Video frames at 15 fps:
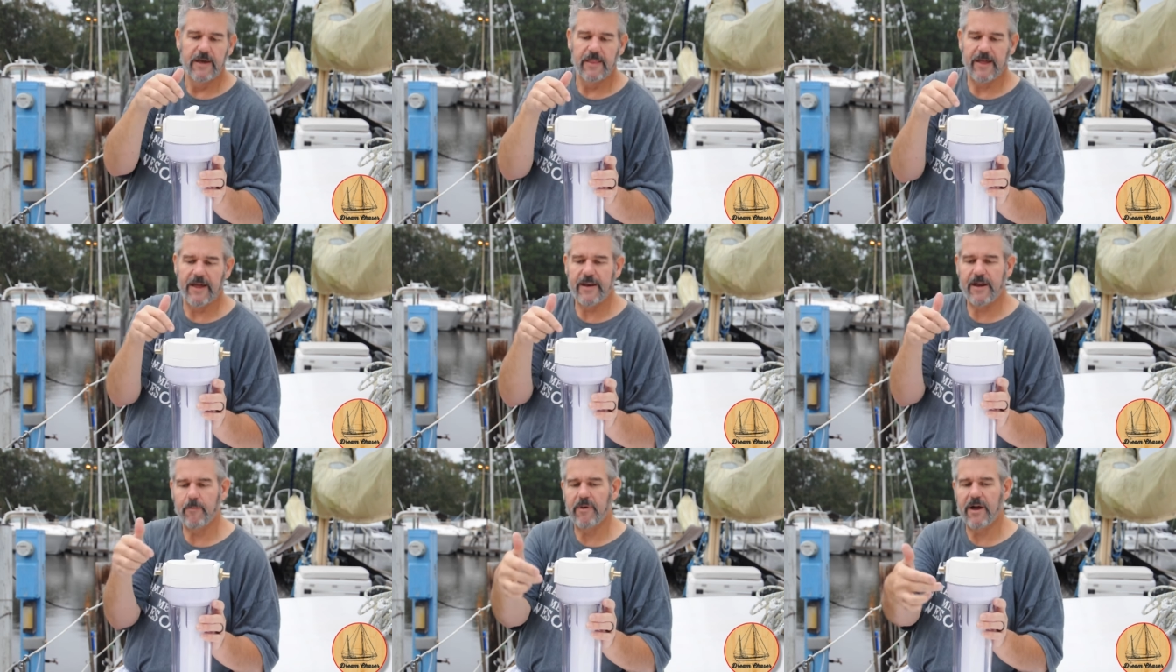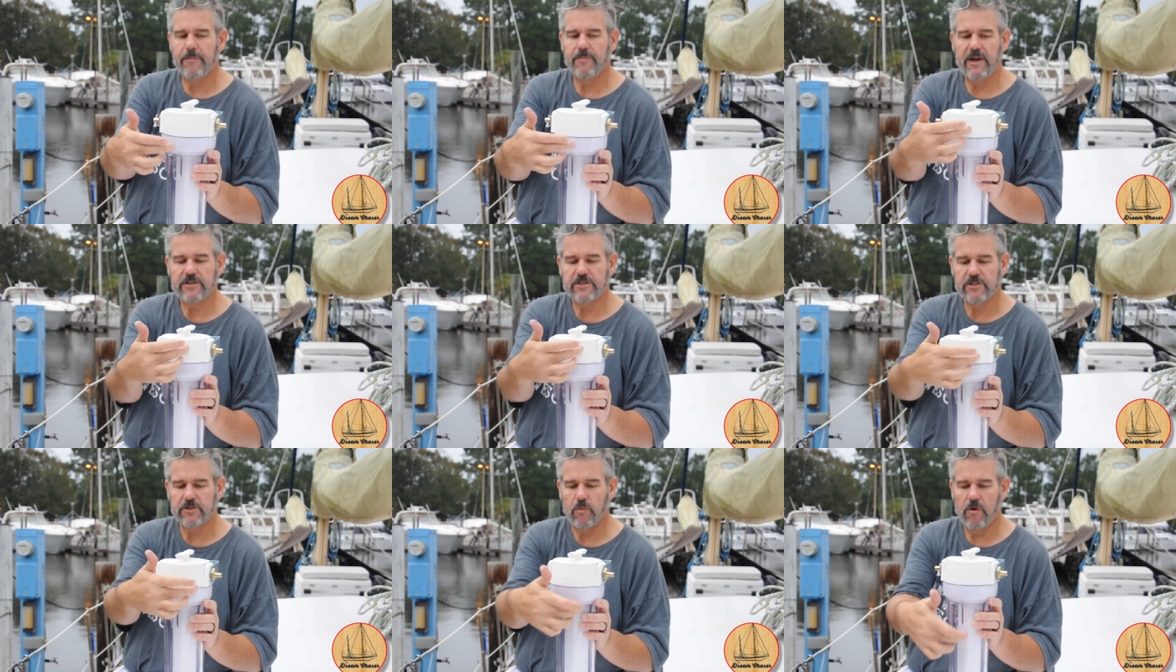That now
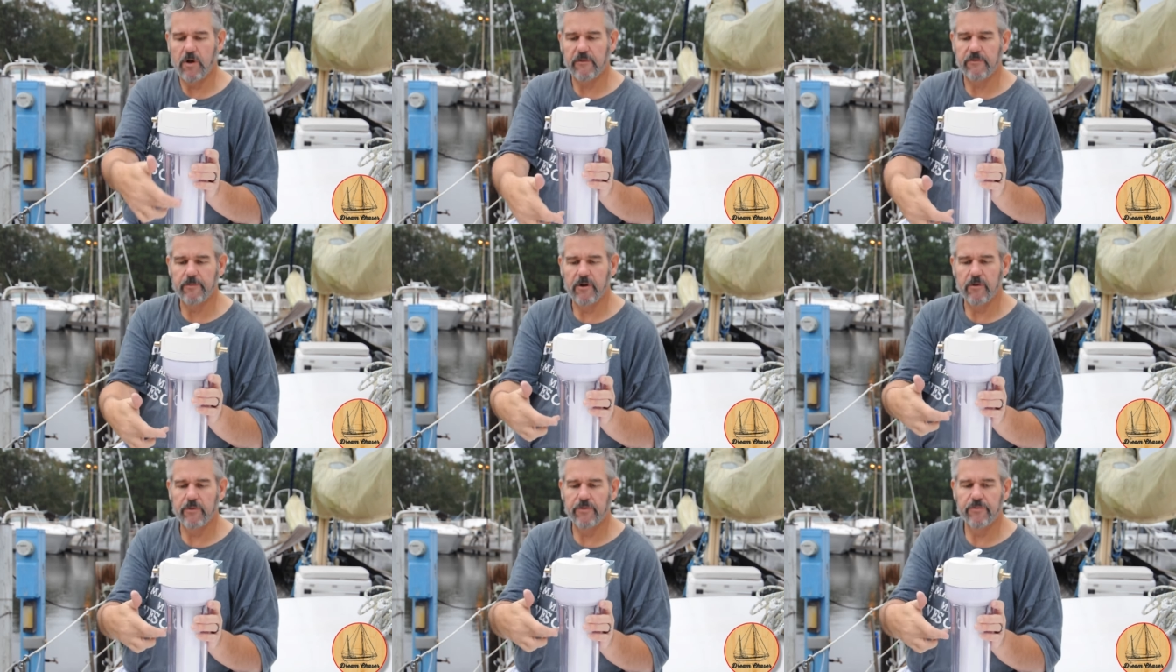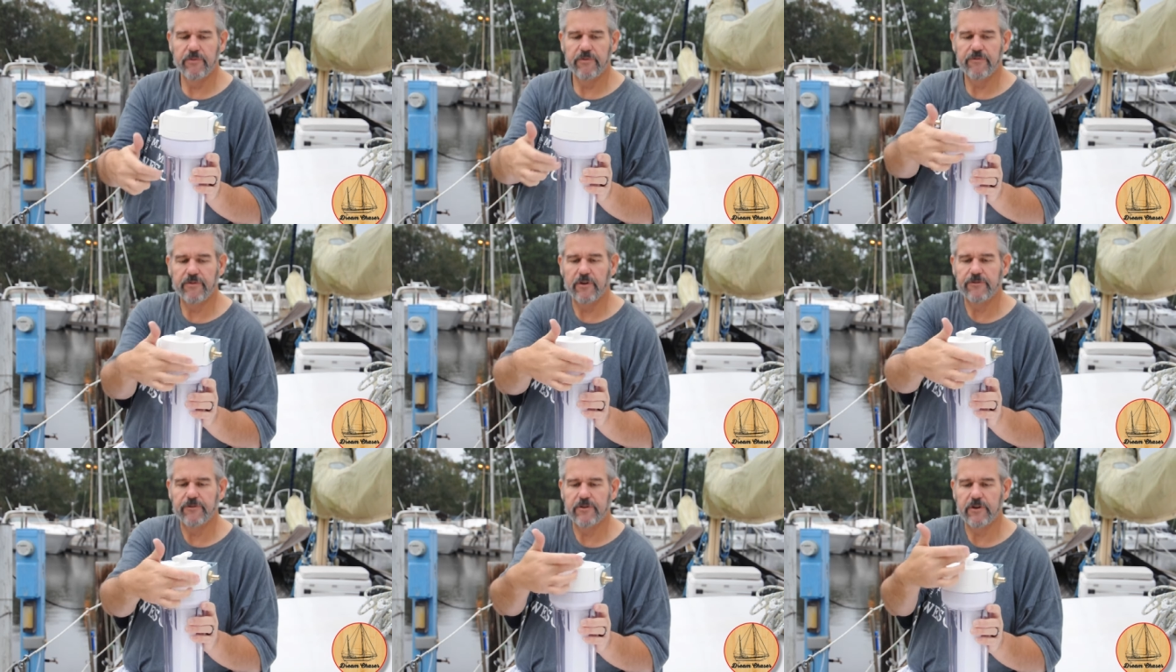bypasses the water from going through the
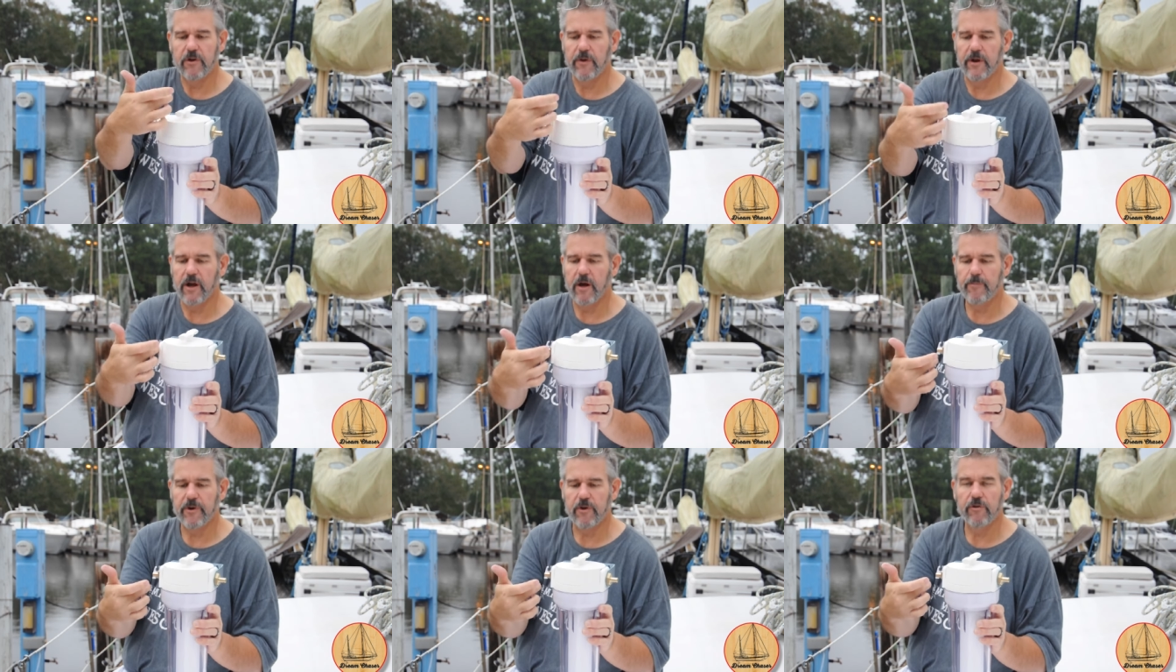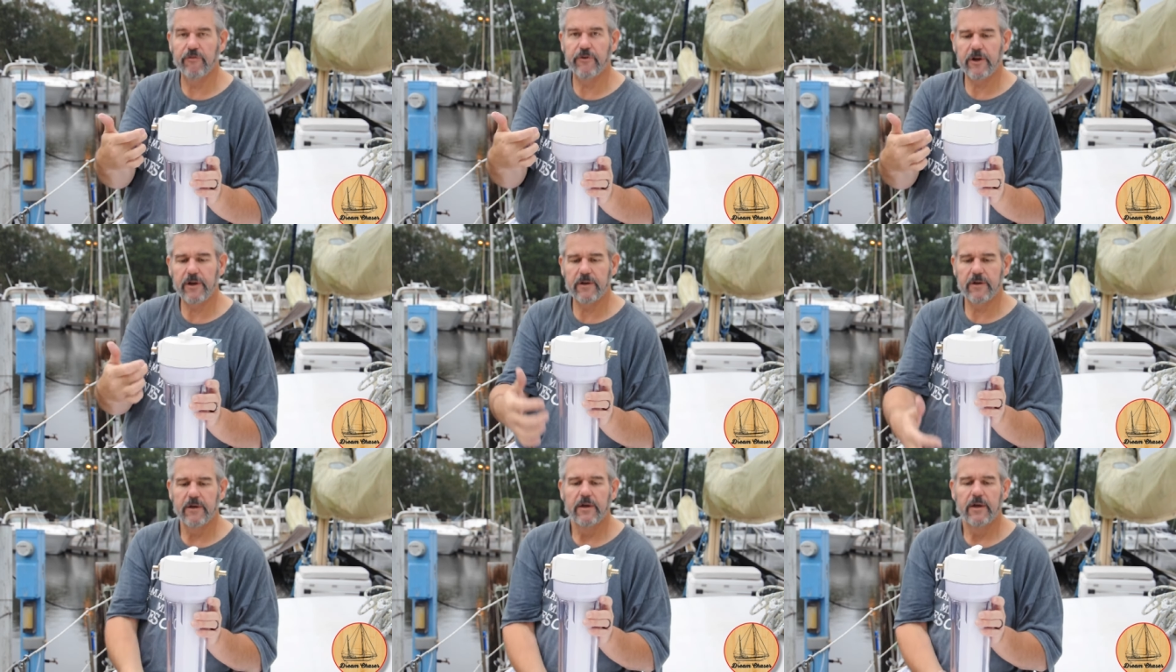filter to going up and over it.
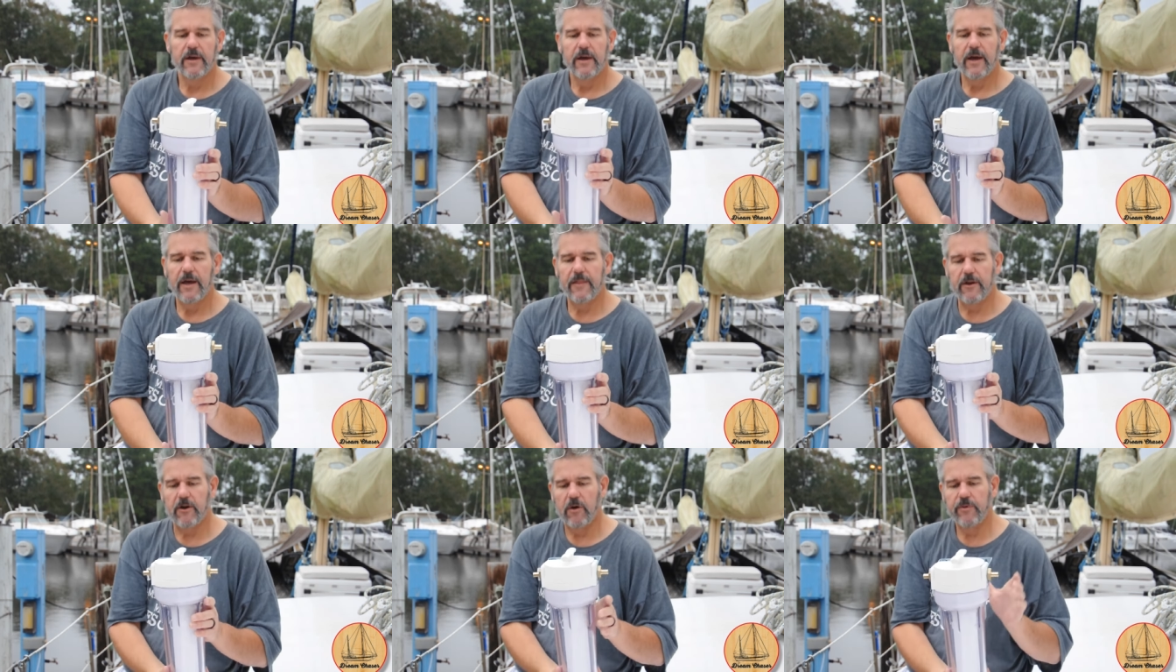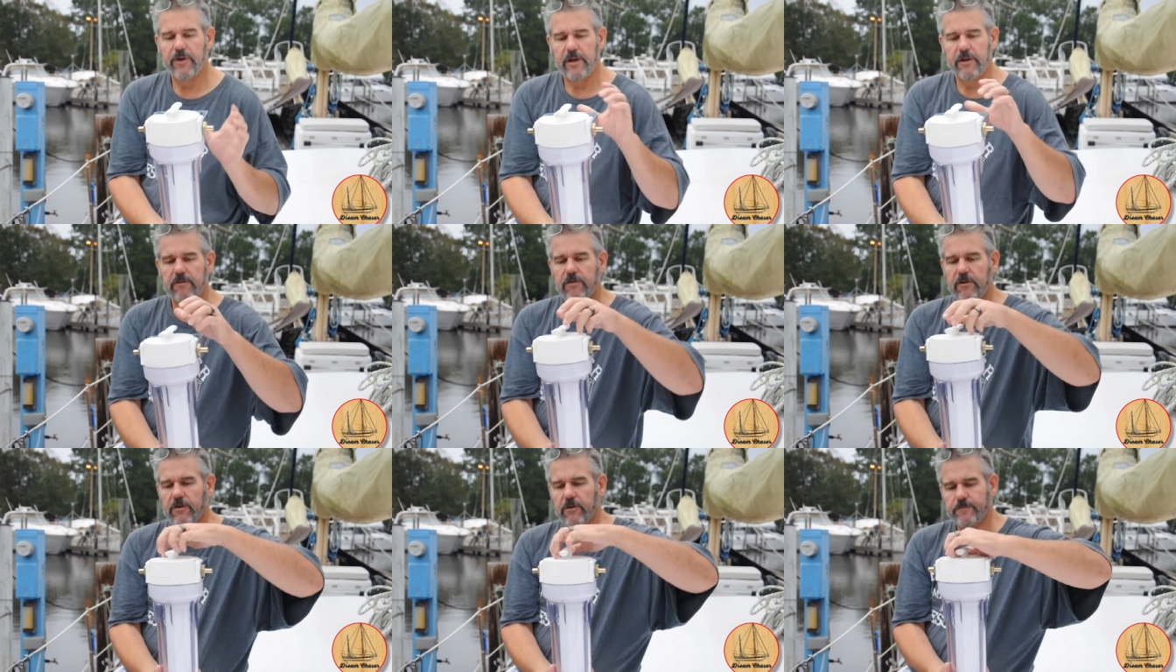And then all we need to
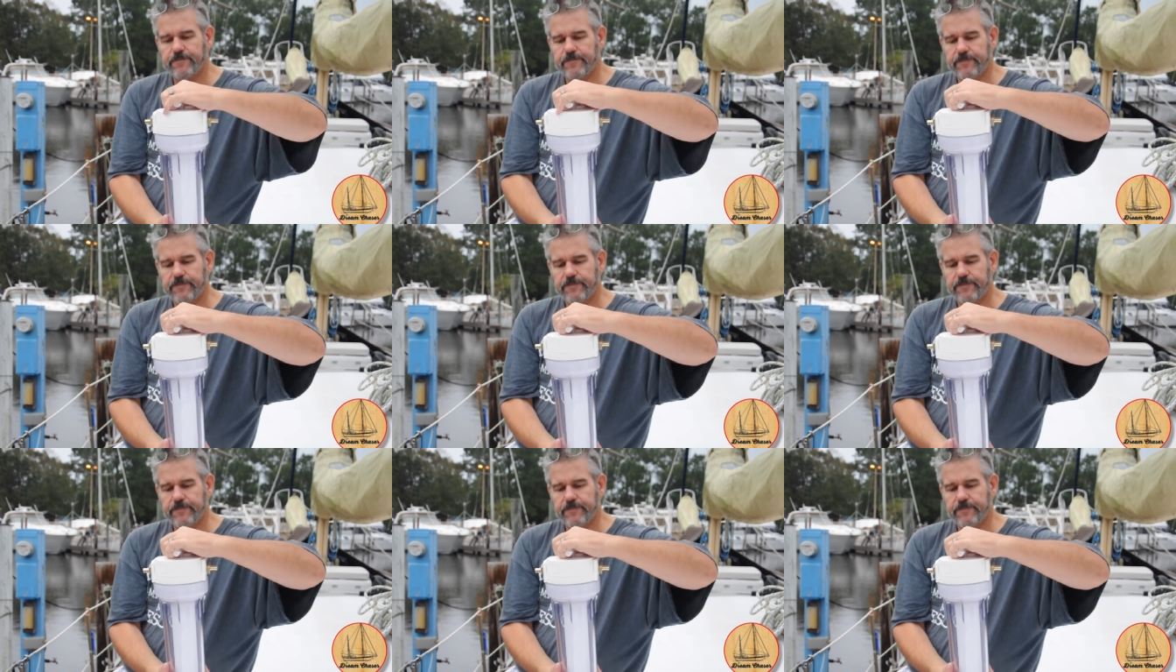do